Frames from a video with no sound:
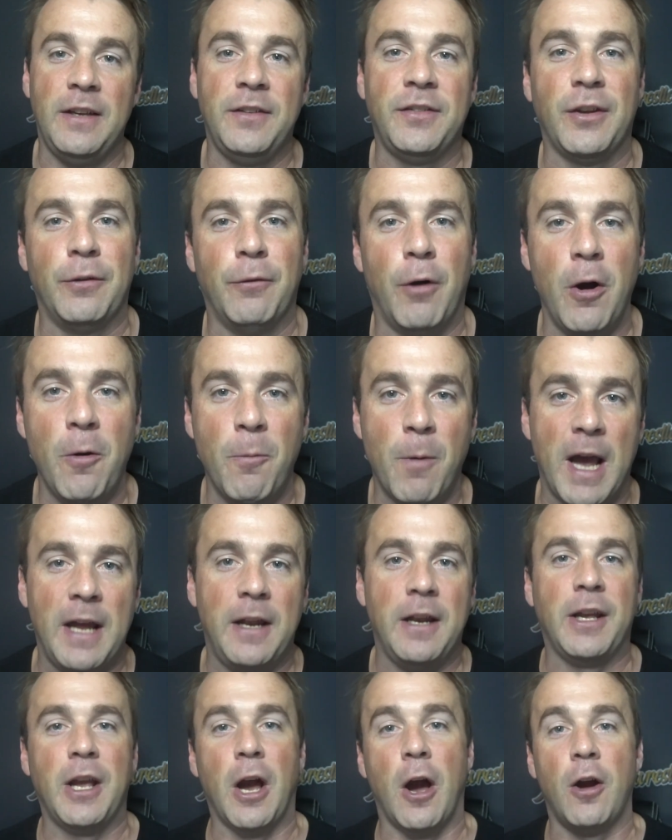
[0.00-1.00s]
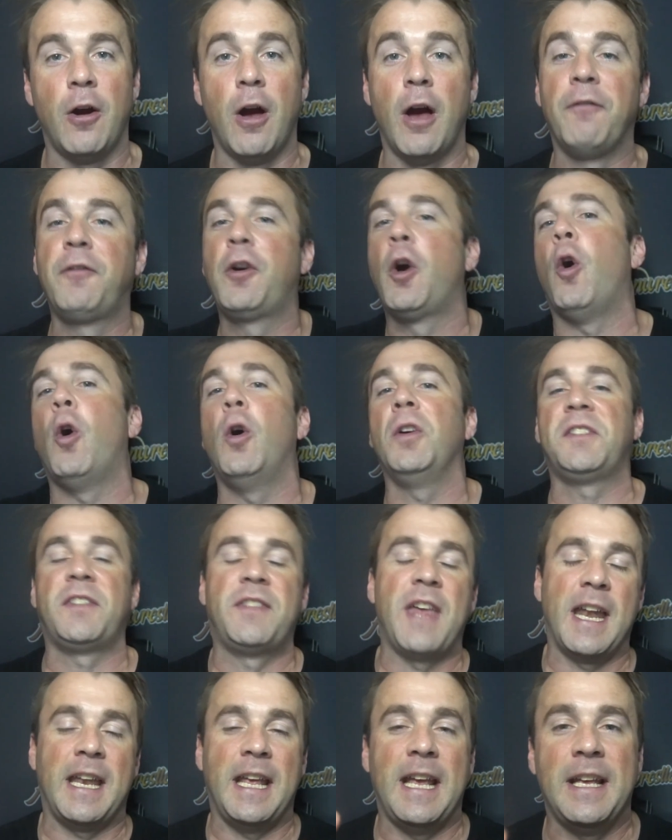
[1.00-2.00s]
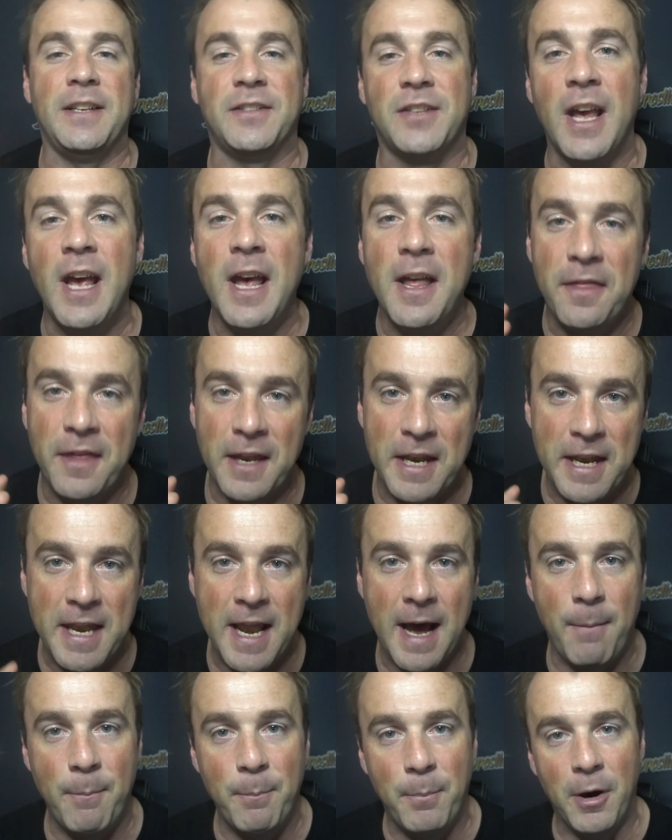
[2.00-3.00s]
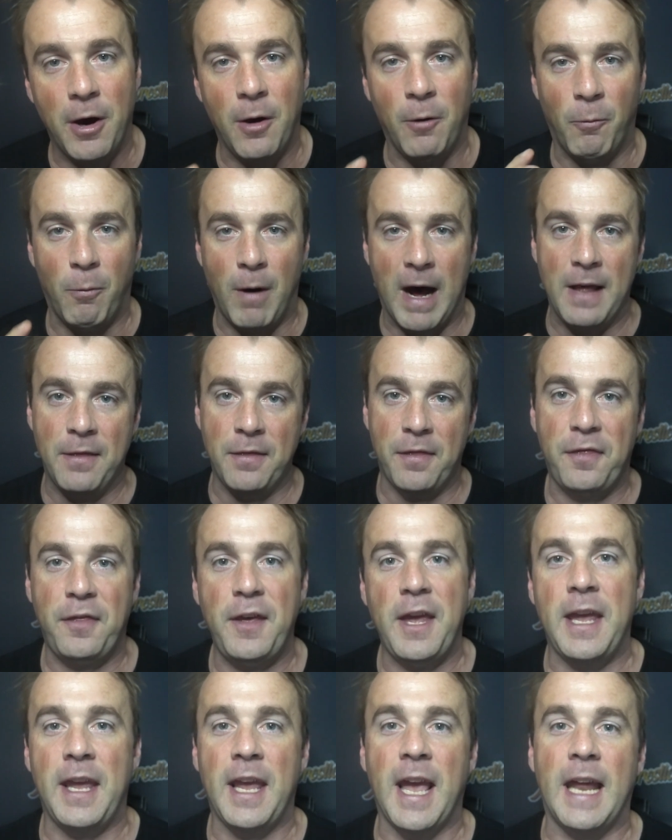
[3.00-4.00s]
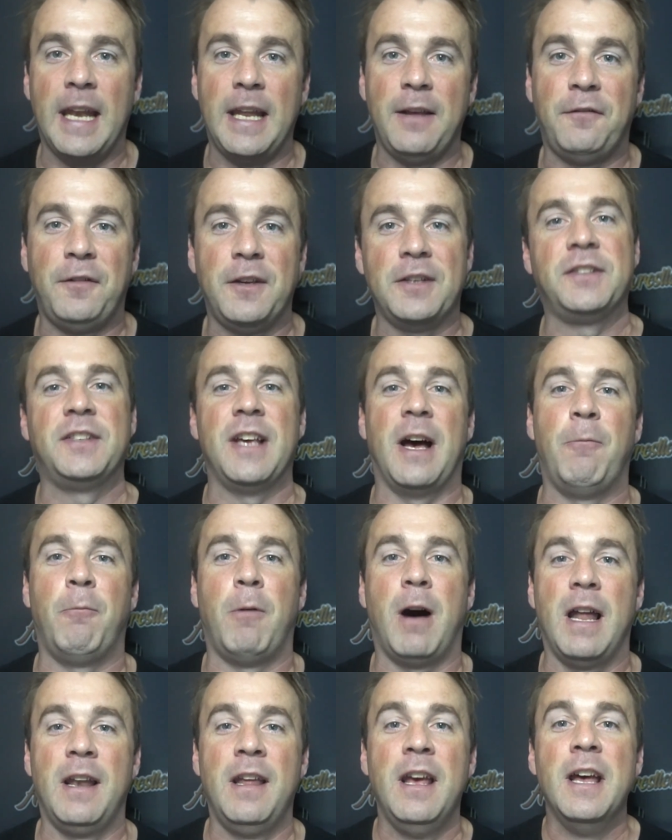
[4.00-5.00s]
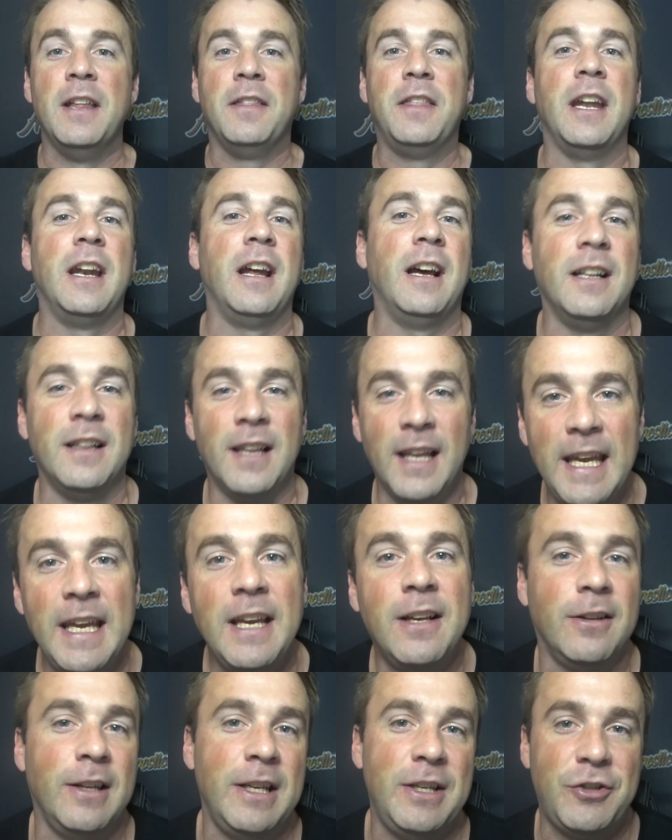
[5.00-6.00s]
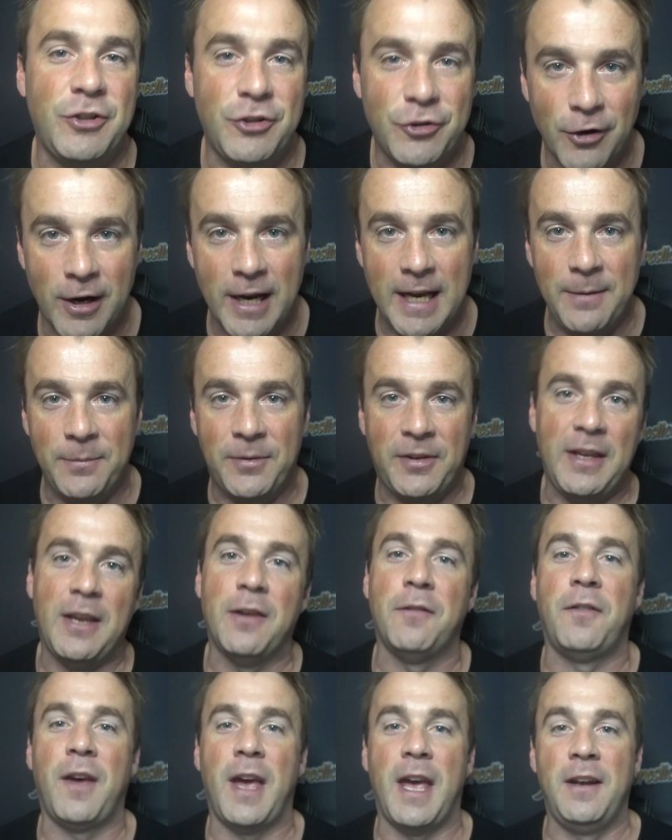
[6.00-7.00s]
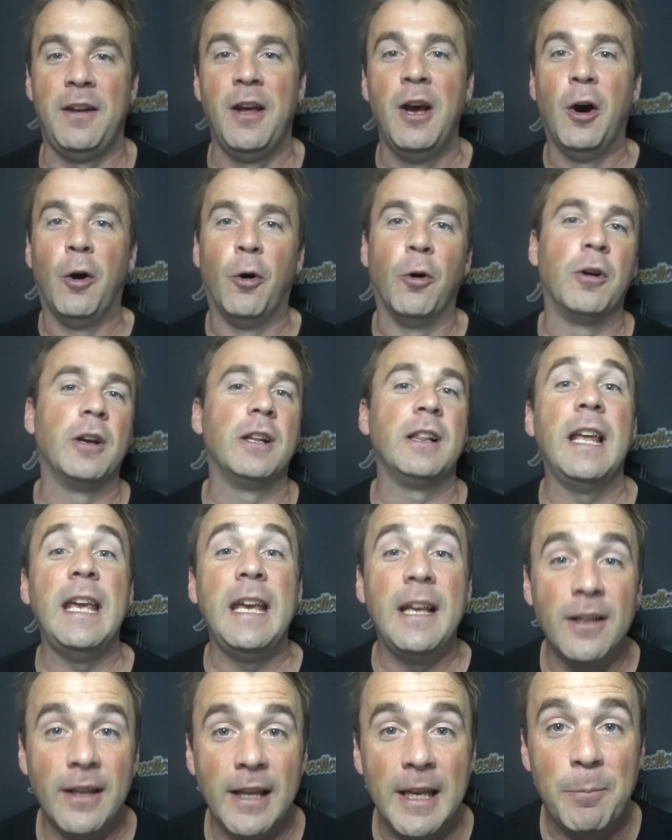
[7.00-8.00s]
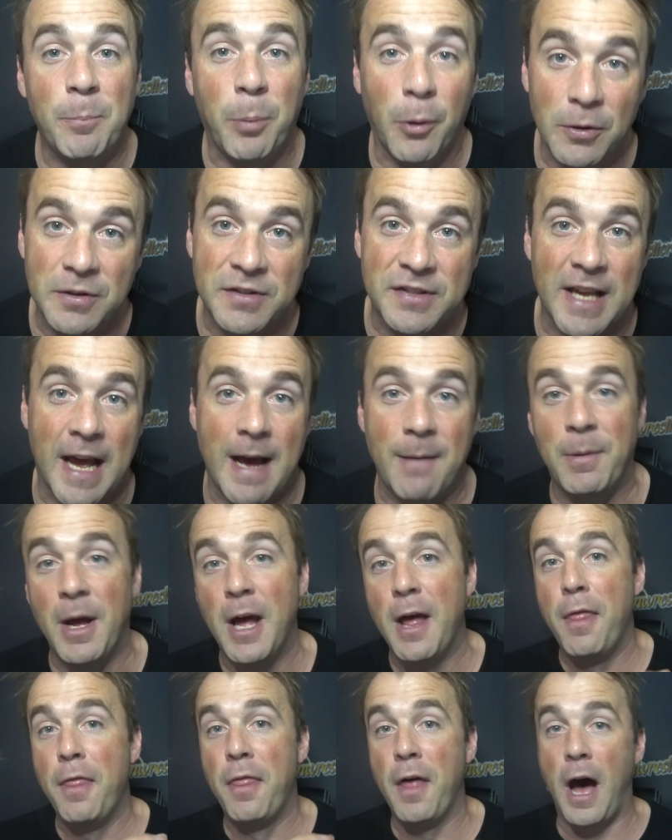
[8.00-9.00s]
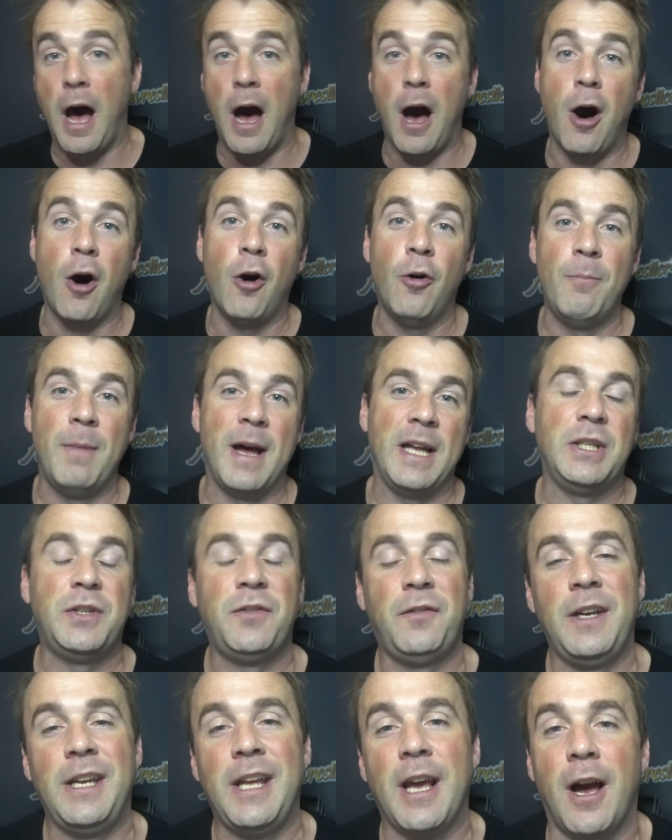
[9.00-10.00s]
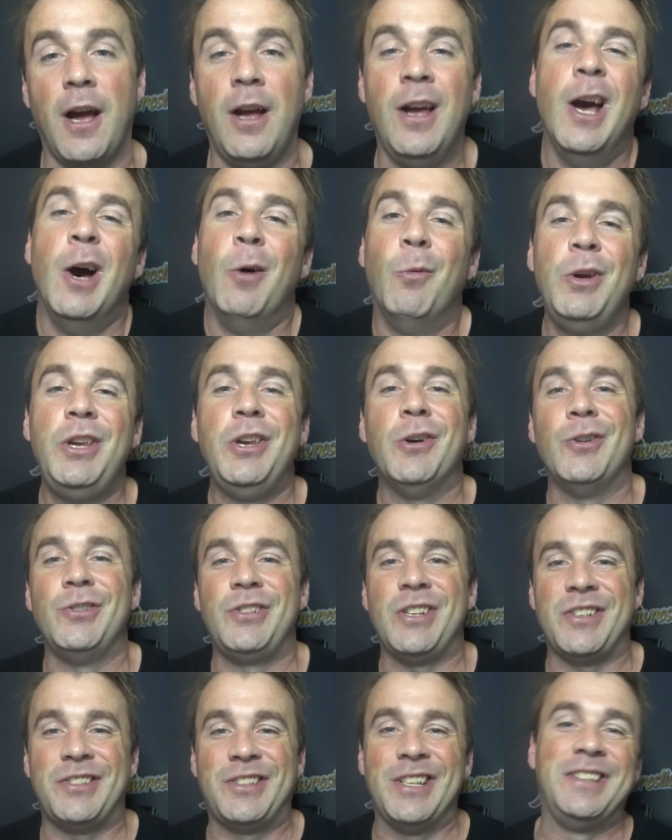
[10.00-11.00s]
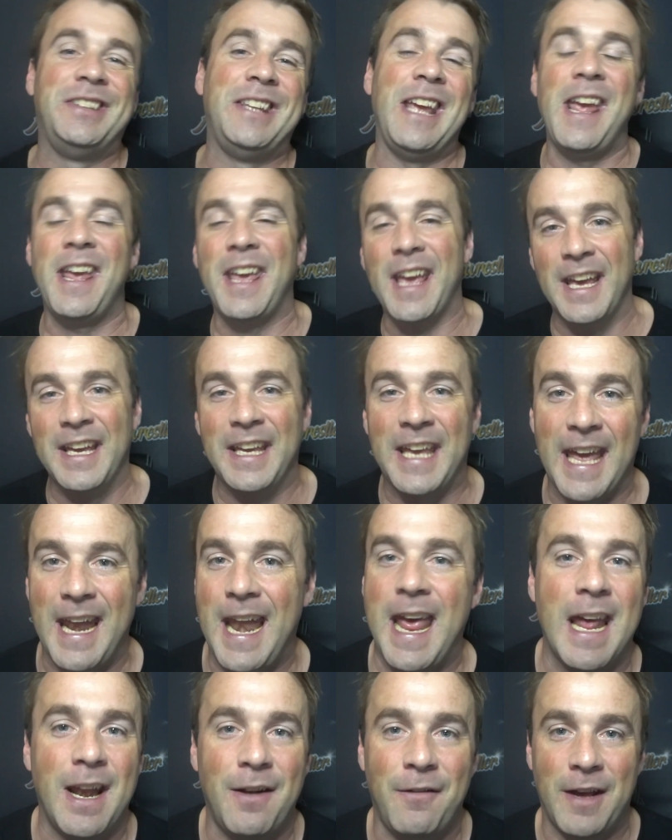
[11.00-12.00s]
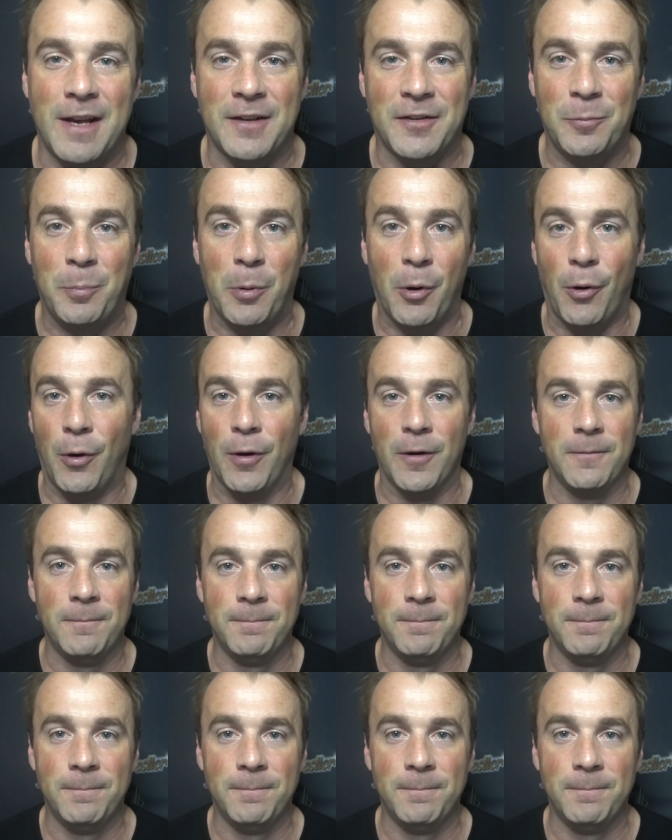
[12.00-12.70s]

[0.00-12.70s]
is the wrong way to go. Of course, that is the number one thing. And if you're someone that illegally streams the event or illegally puts up the whole match video, well, you're just a dick and get out of our sport.